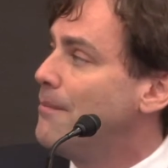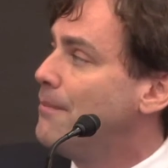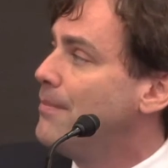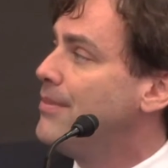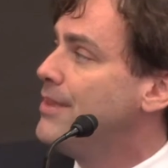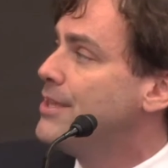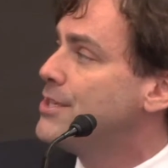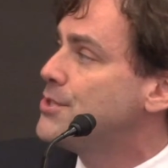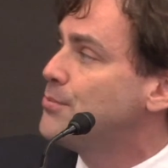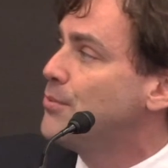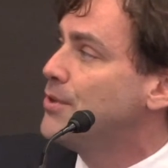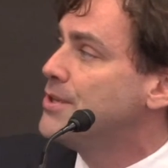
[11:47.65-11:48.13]

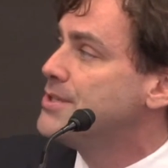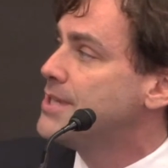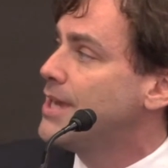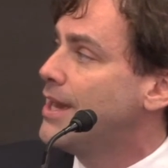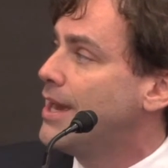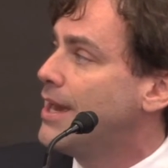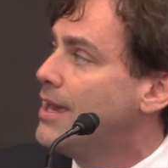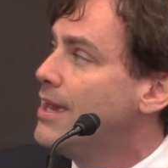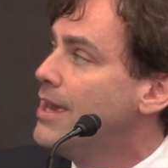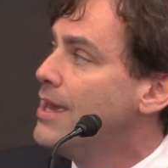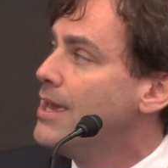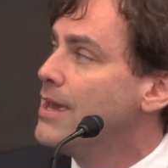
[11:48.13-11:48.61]
This was
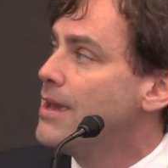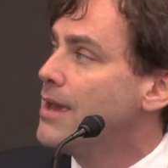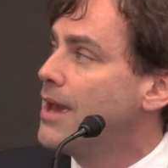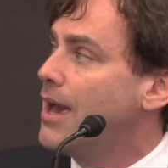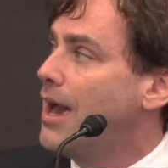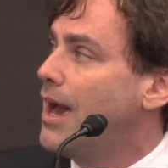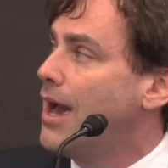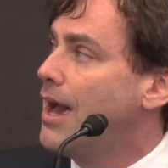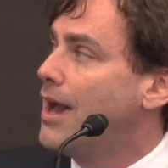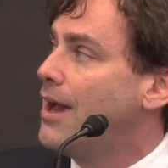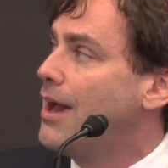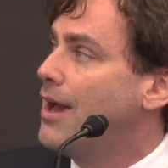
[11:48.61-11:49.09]
a
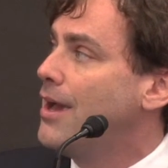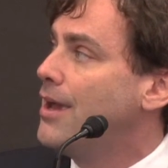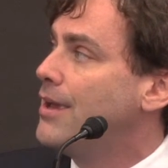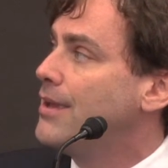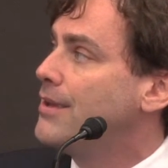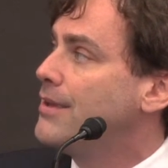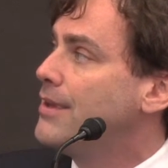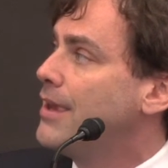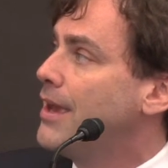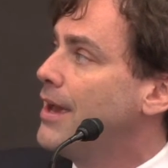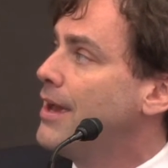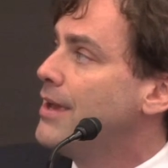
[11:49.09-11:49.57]

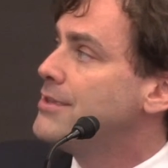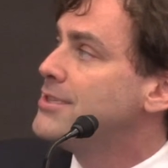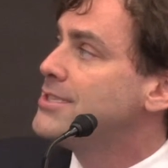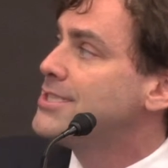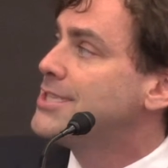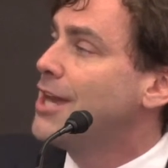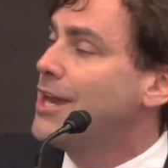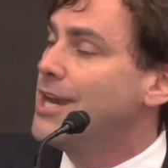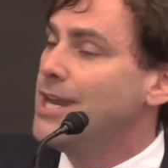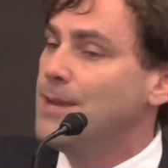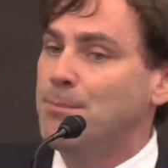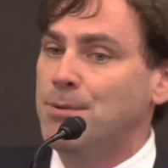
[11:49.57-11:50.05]

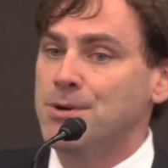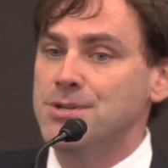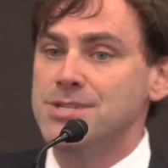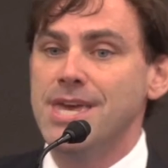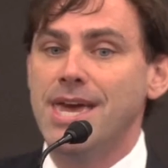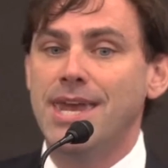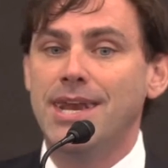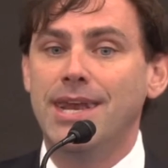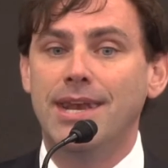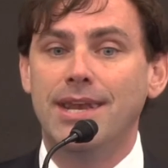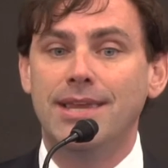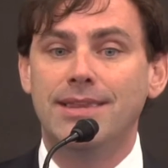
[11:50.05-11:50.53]
study
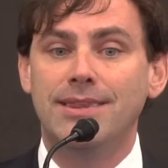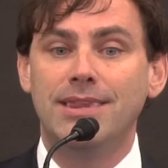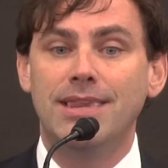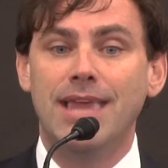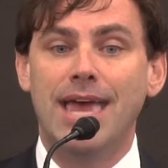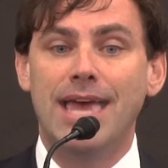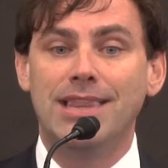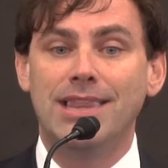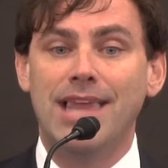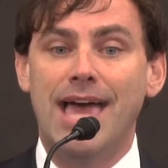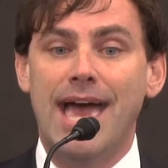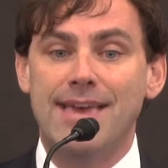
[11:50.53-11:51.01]
presented
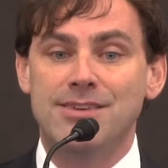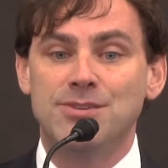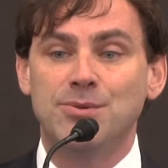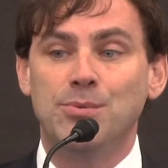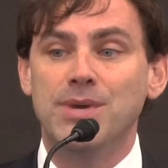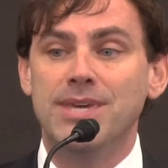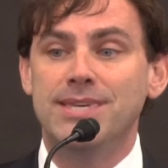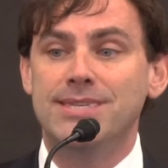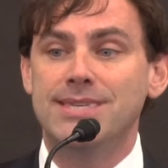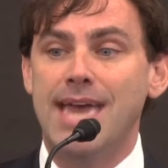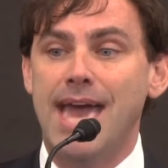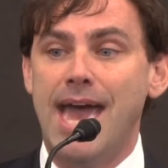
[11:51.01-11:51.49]
at last
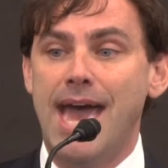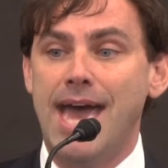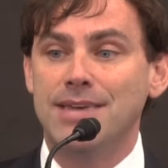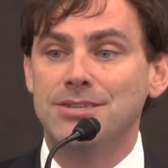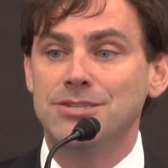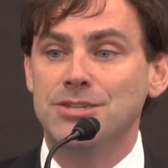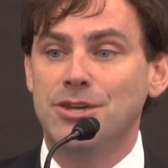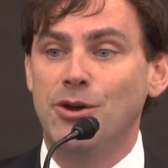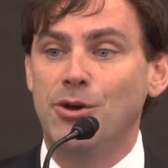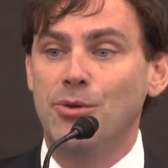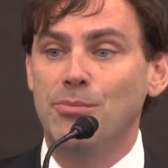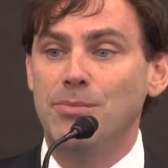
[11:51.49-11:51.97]
week's
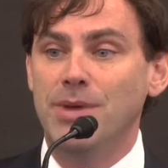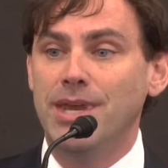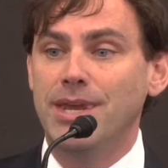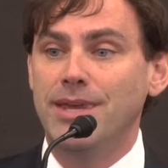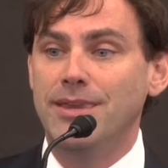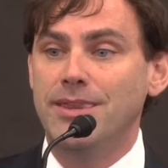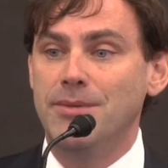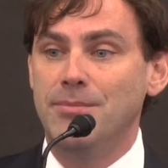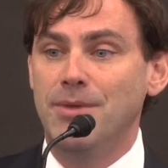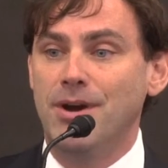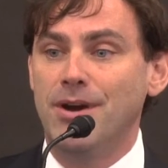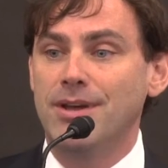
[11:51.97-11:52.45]
ASCO meeting,
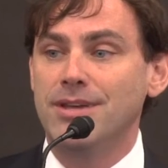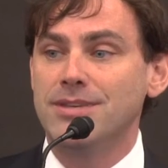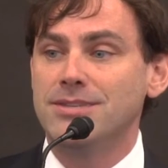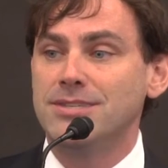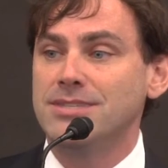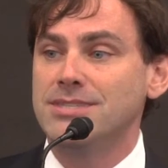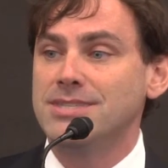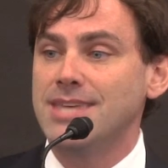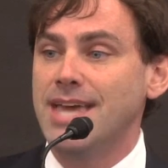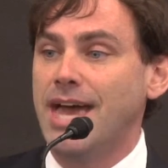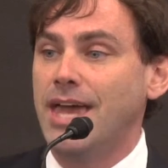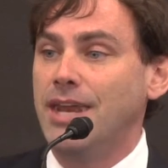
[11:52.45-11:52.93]
the American
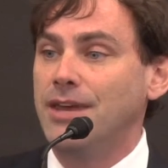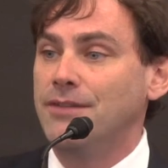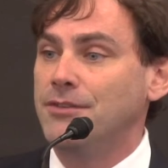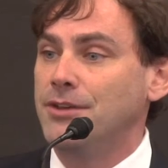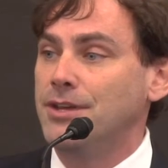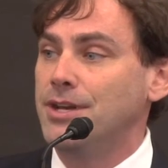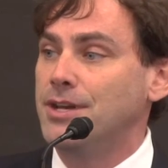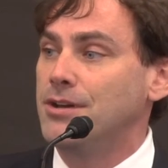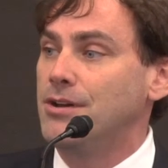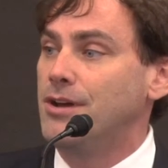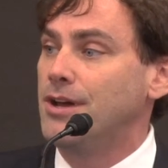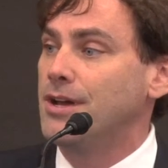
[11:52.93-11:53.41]
Society of
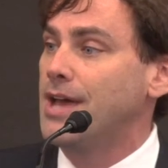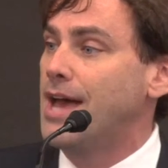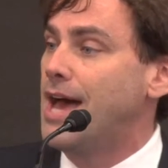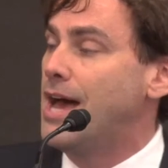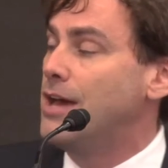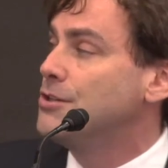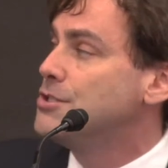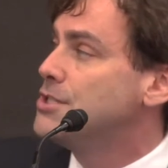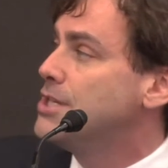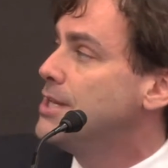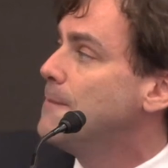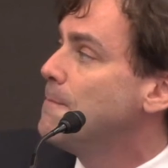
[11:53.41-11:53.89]
Clinical
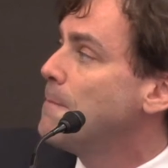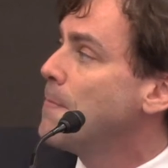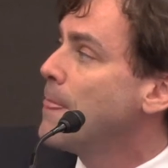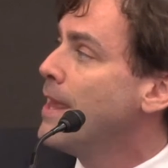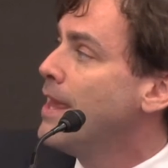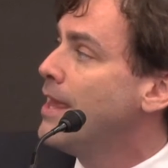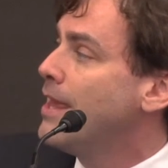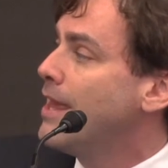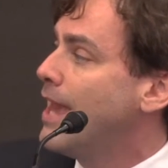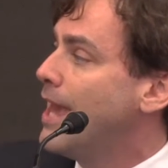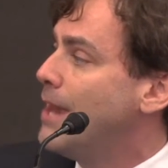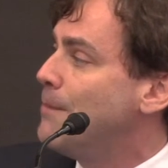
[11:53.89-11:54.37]
Oncology,
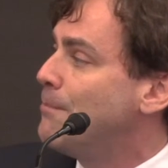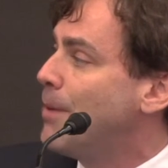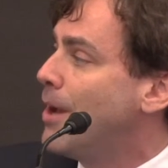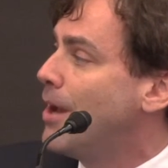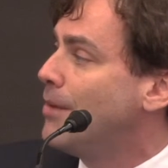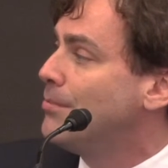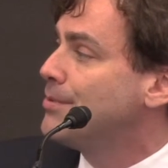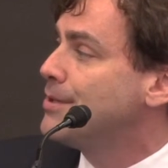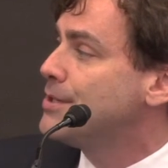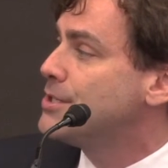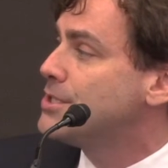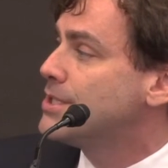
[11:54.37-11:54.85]
and
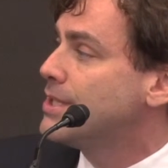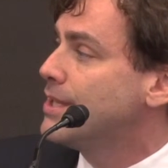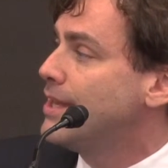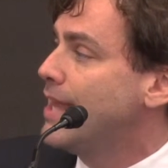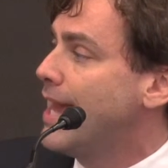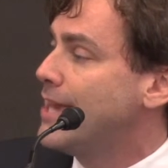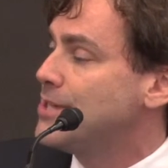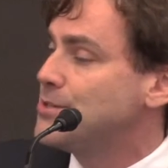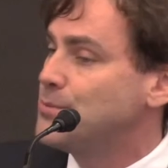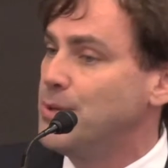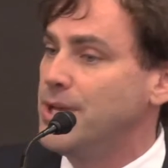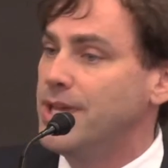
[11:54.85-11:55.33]
published
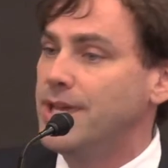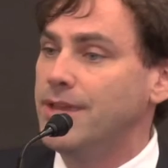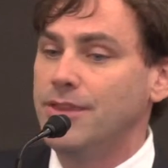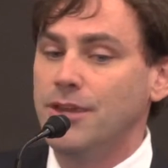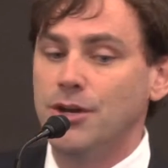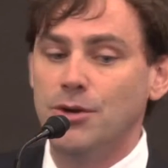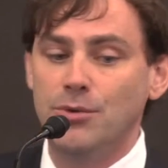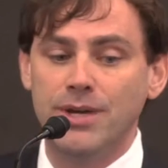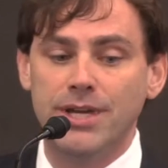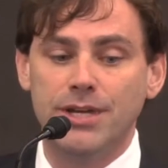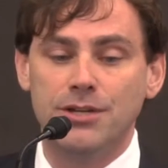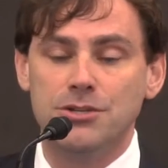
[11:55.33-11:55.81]
last week in the
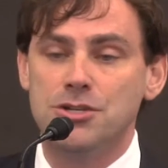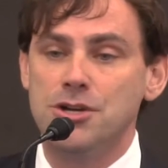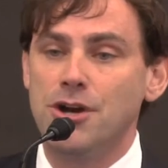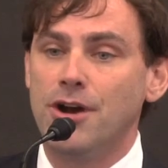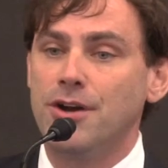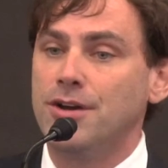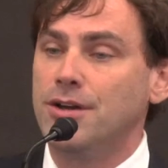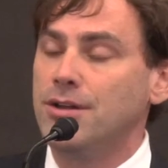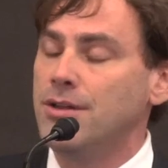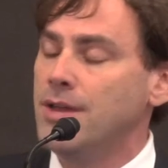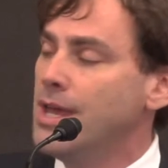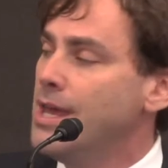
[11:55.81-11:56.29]
New England
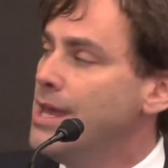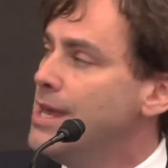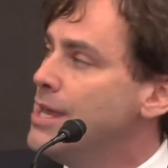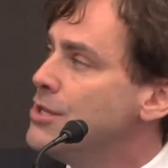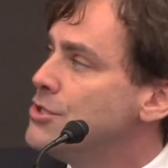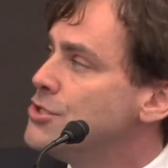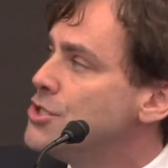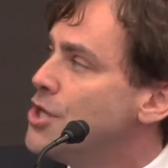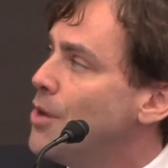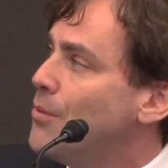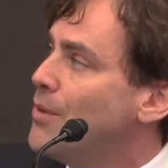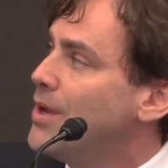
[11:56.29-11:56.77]
Journal,
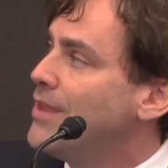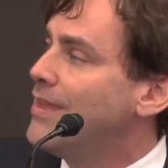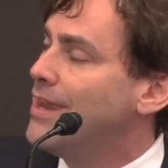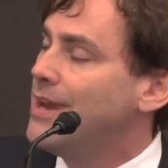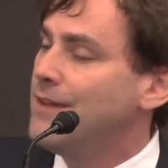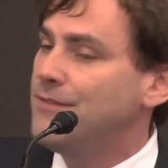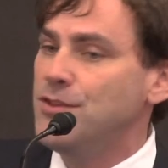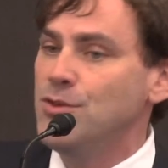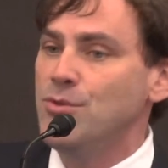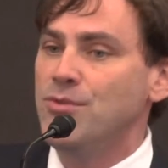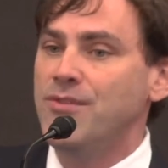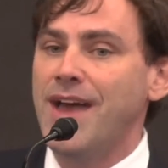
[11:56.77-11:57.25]
showing that
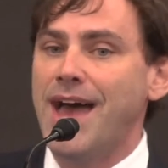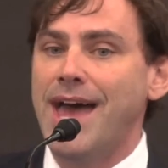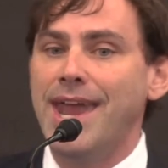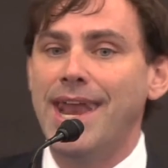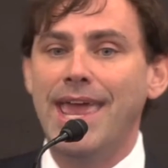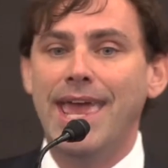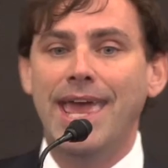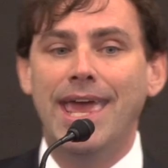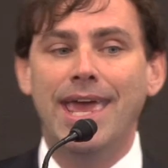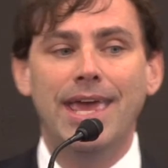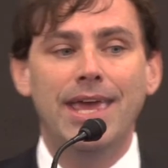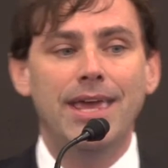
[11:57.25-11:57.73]
if you've got
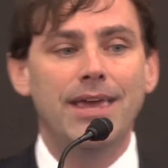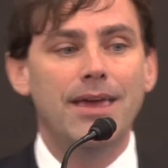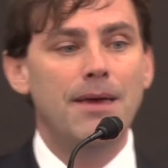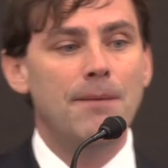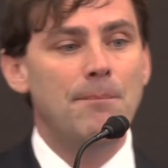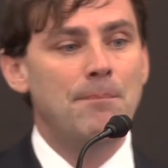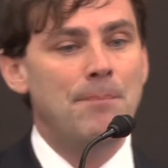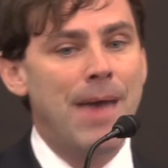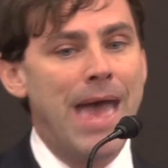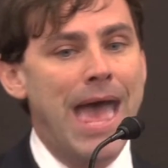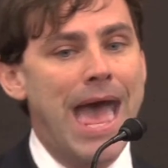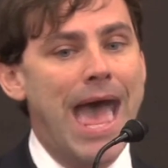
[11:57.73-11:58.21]
a
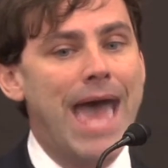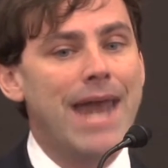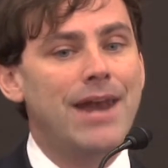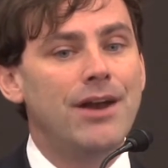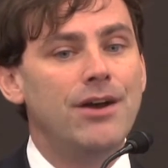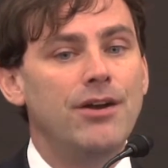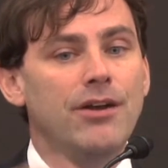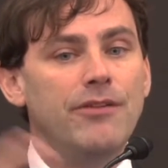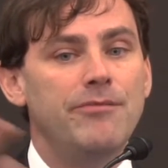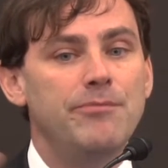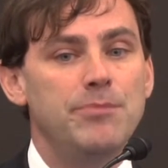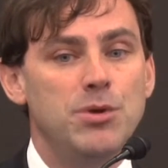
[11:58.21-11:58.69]

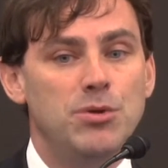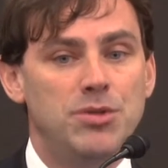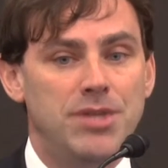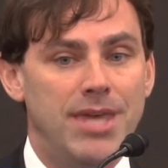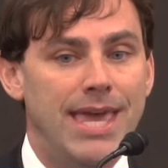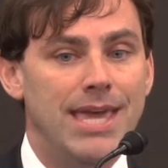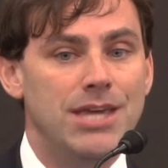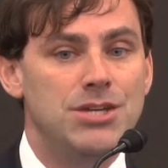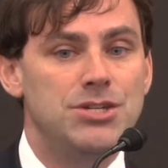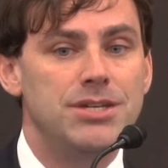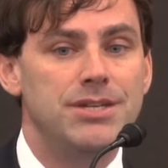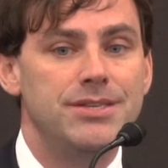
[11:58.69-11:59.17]
pattern of
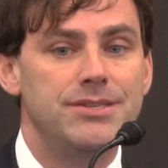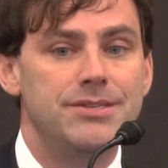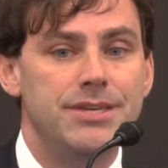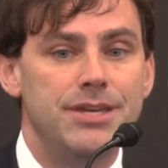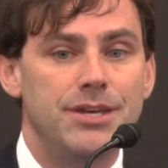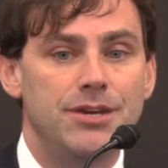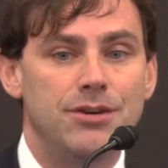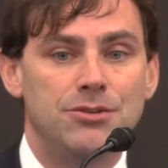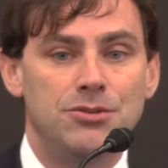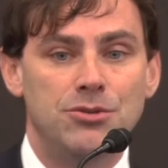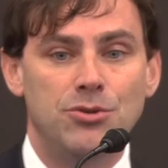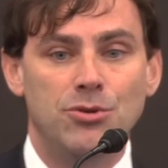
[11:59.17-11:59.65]
mutations in
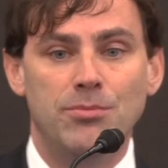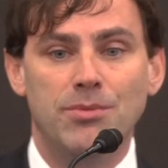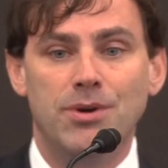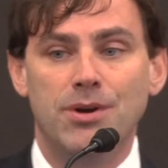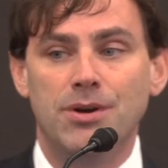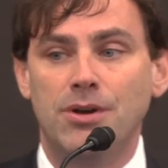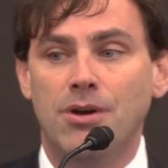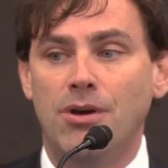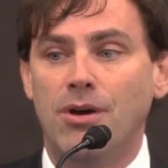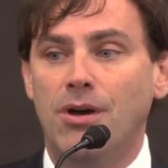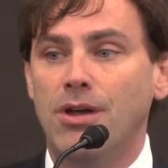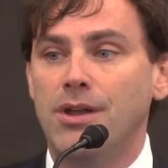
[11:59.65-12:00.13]
your tumor
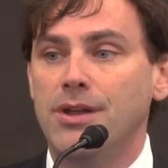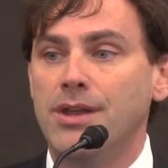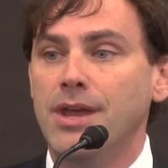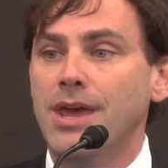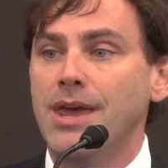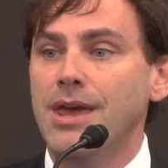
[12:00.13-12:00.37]
called